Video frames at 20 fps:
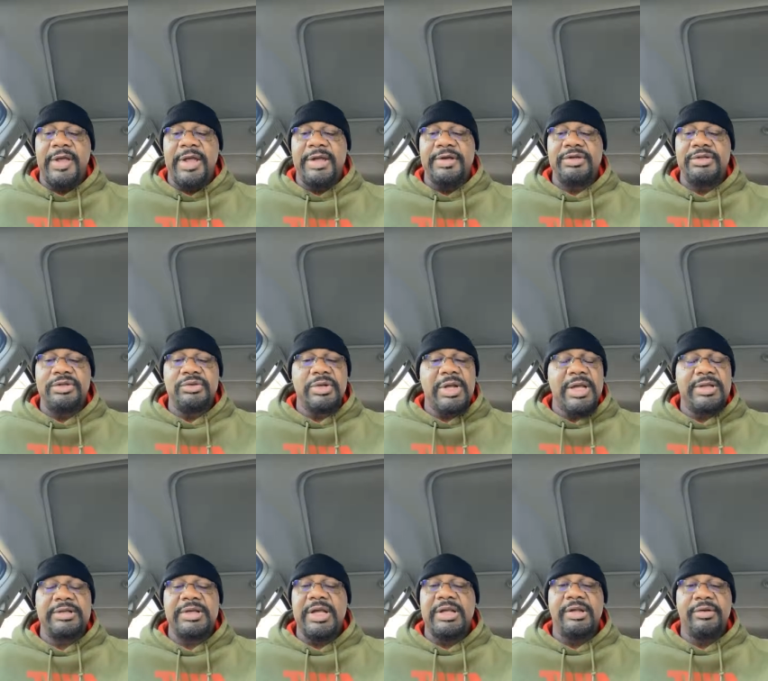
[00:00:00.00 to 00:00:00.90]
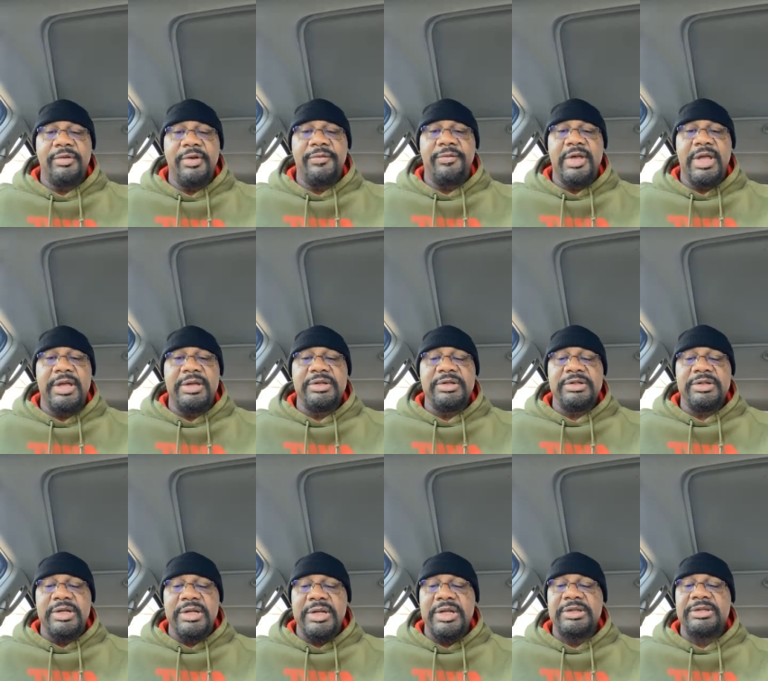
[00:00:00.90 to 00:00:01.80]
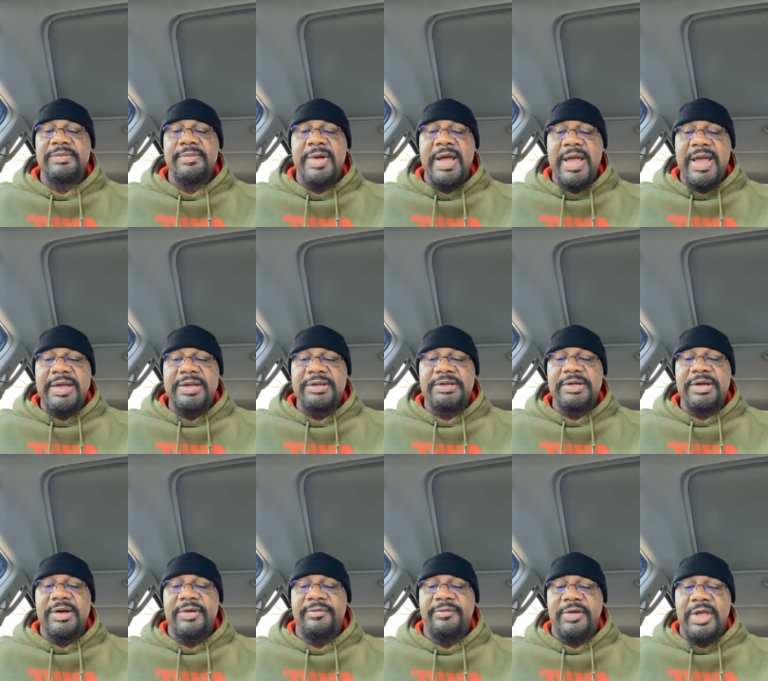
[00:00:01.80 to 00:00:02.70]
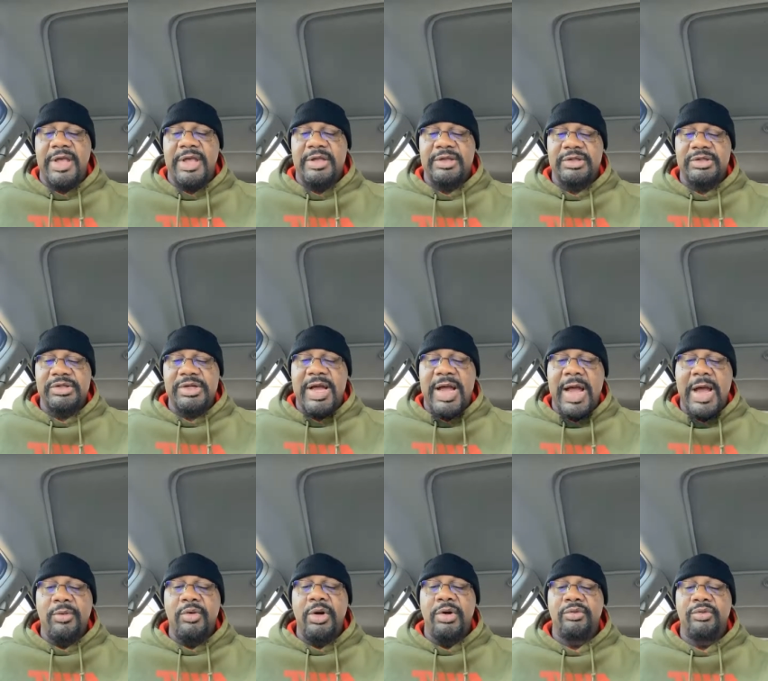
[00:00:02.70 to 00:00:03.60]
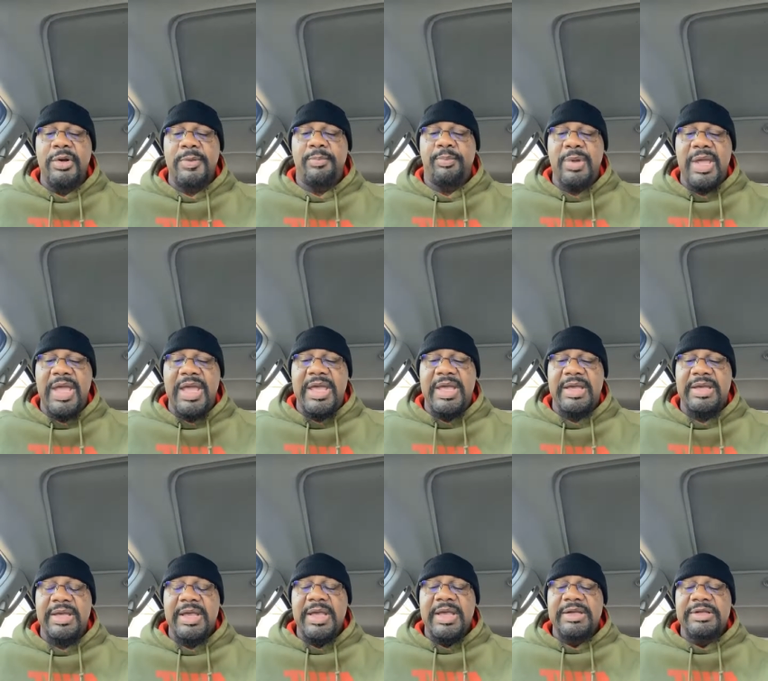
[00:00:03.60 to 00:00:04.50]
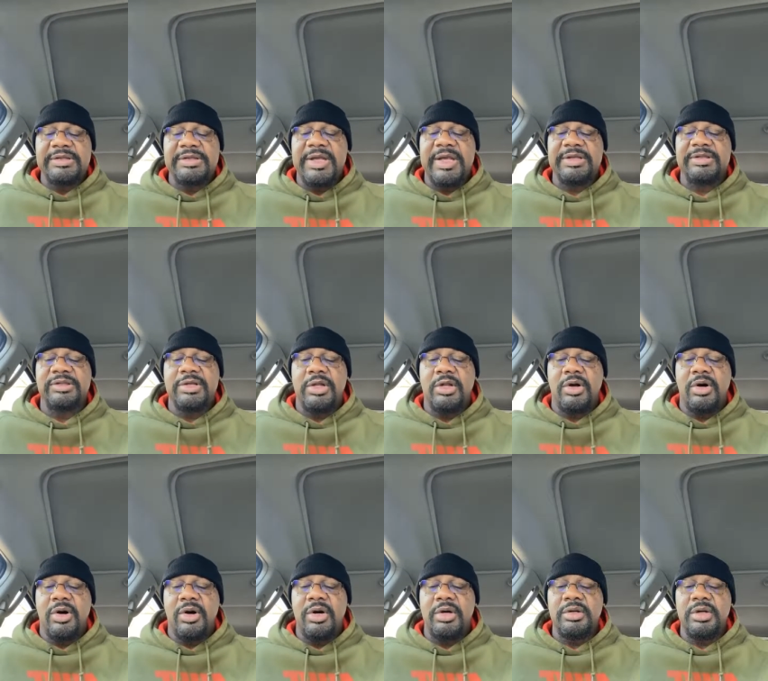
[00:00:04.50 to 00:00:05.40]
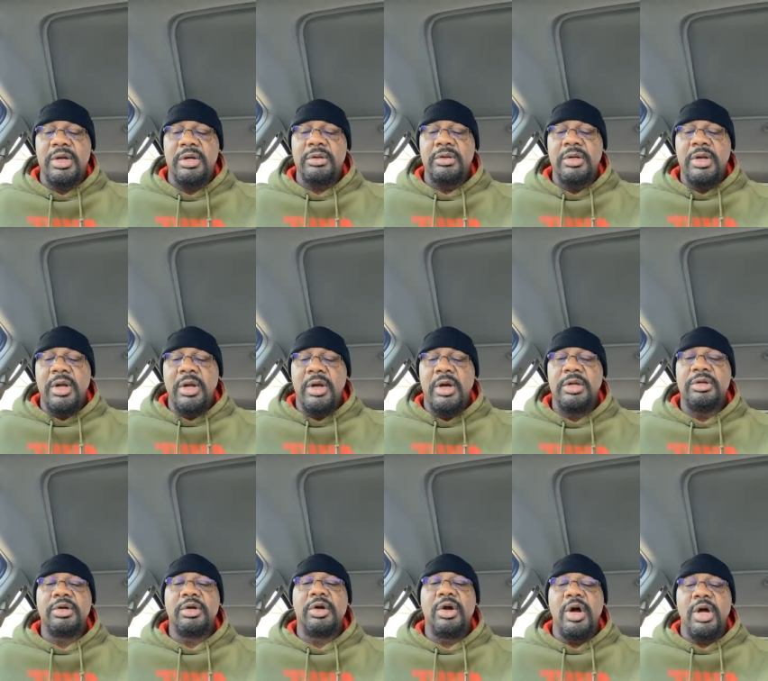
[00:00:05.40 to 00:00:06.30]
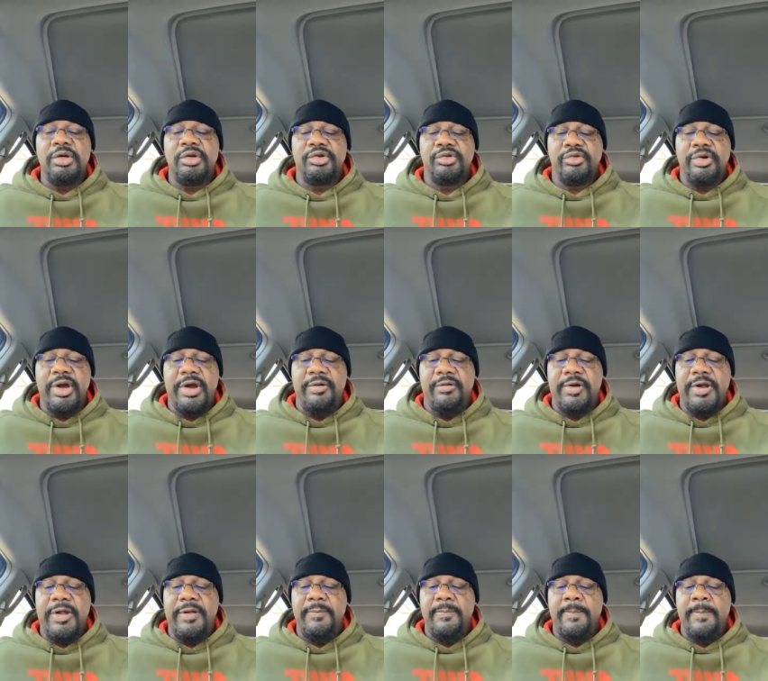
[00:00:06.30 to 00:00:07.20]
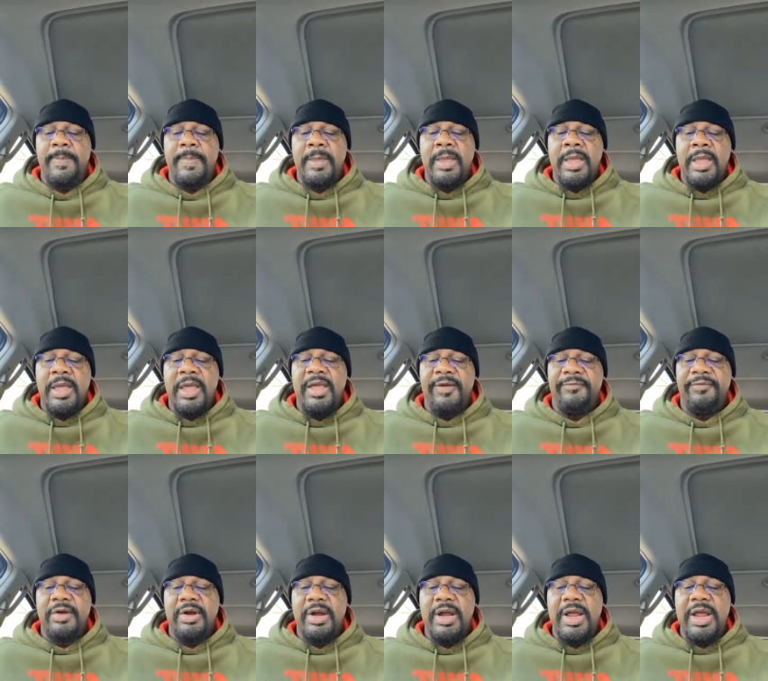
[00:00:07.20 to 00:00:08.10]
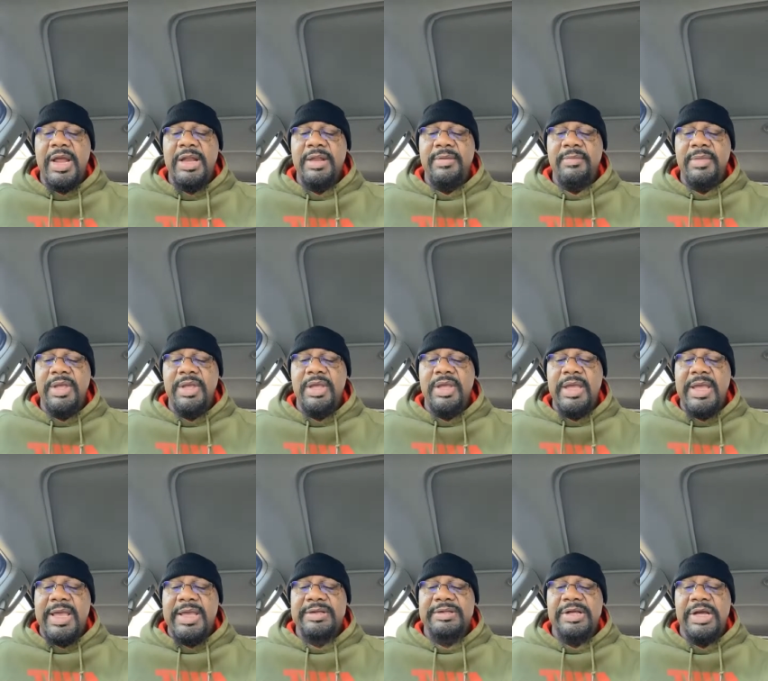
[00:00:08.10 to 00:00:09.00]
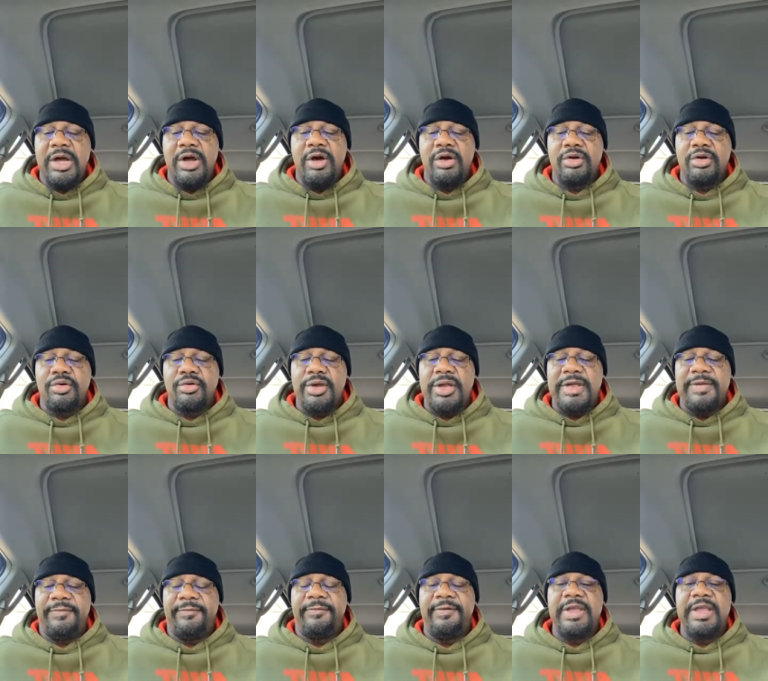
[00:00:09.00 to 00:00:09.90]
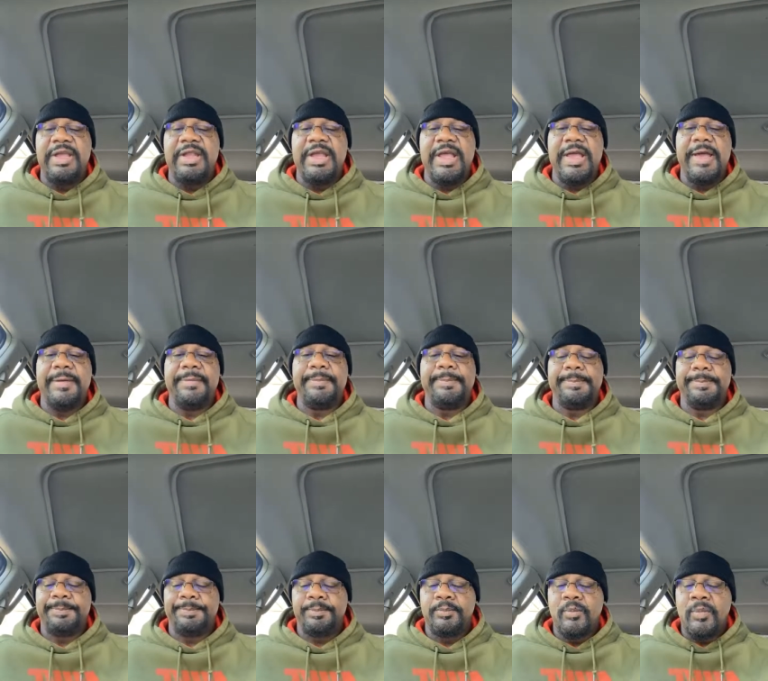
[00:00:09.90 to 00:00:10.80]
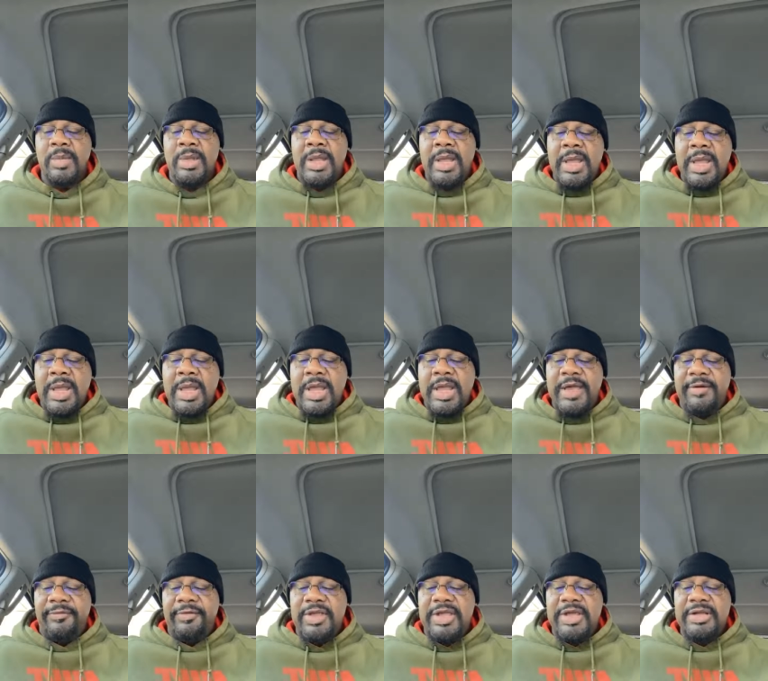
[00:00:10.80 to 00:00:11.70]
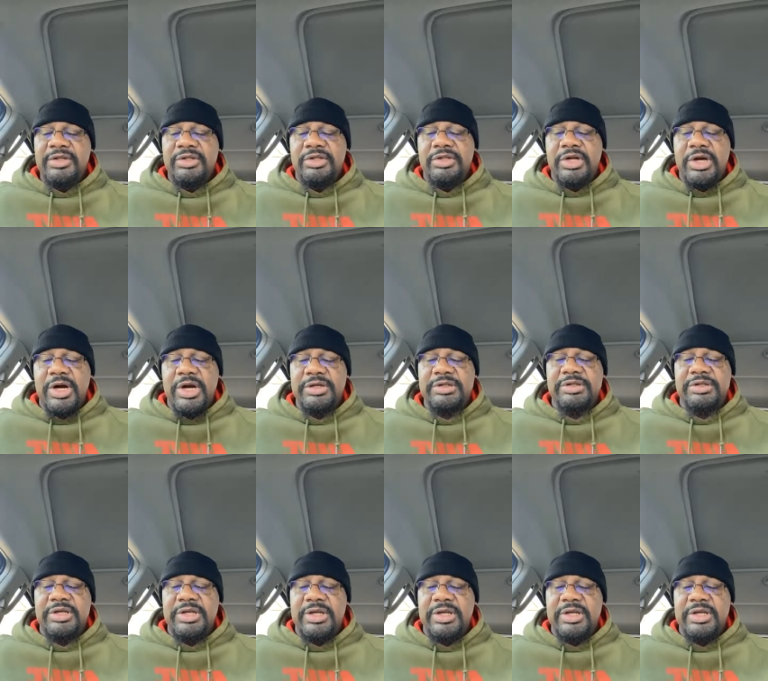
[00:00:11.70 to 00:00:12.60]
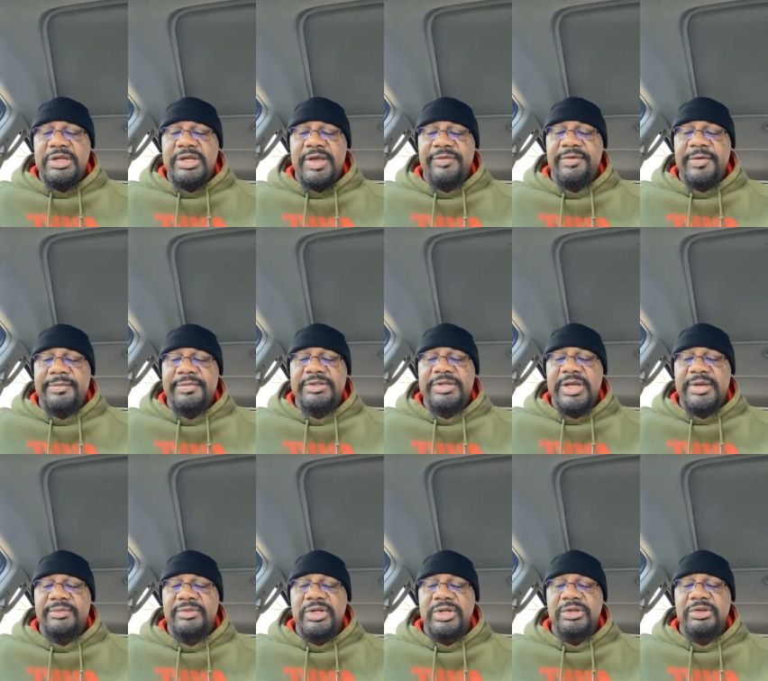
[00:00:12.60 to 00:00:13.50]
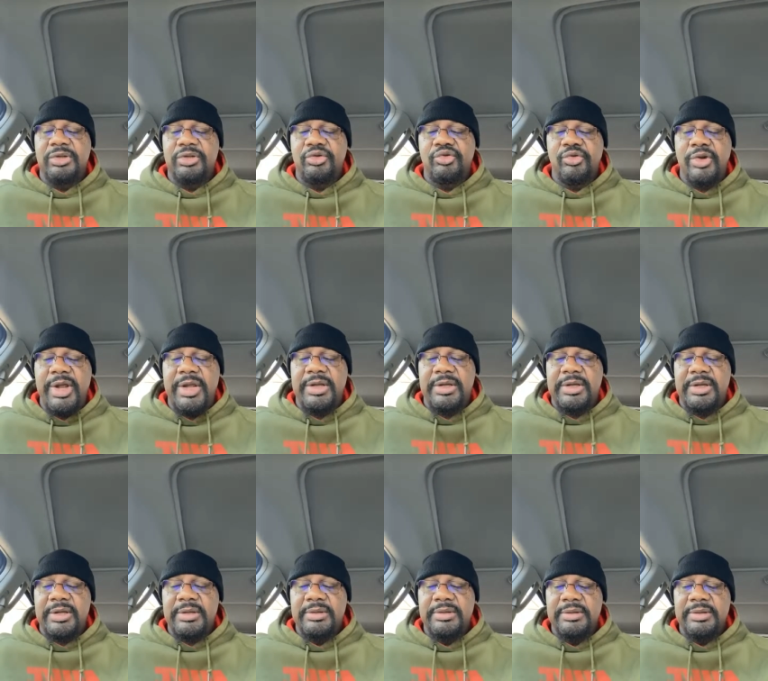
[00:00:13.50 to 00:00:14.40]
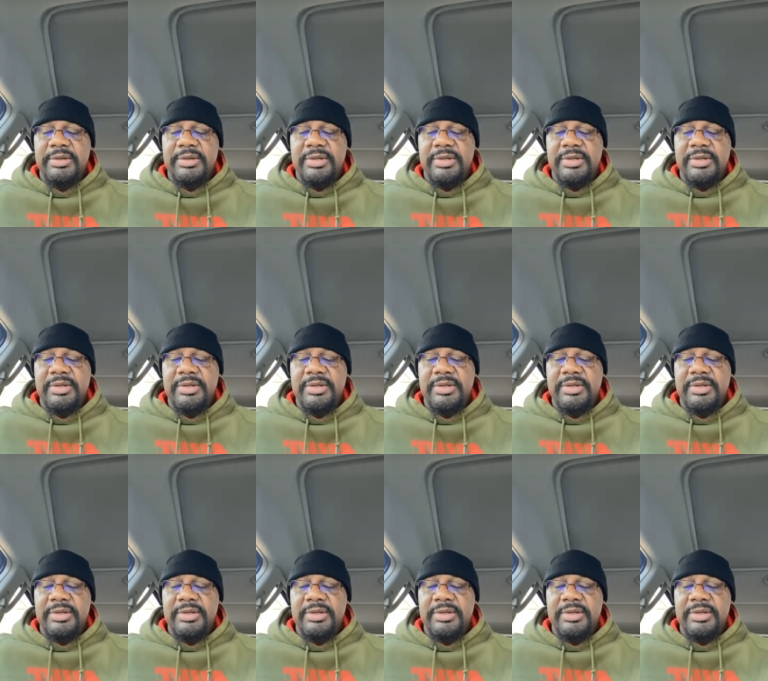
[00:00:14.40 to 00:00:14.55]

avenge. Do not take the revenge. It is mine to avenge. I will repay, says the Lord. On the contrary, if your enemy is hungry, feed him. If he is thirsty, give him something to drink.